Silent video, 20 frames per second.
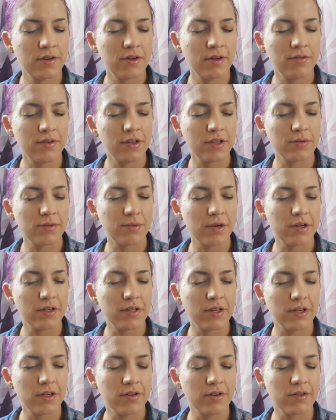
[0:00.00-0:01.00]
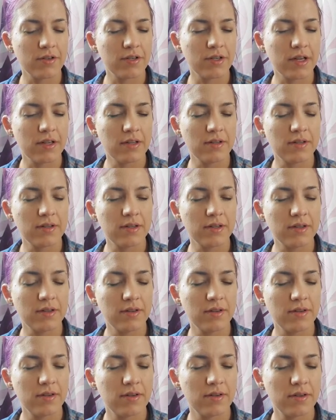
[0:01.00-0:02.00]
of expressing your
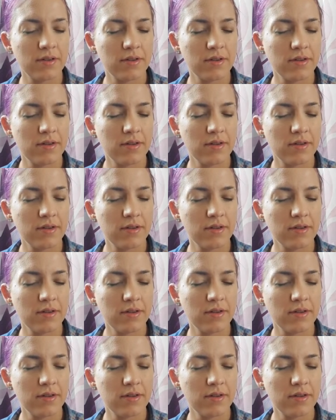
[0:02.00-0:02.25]
senses,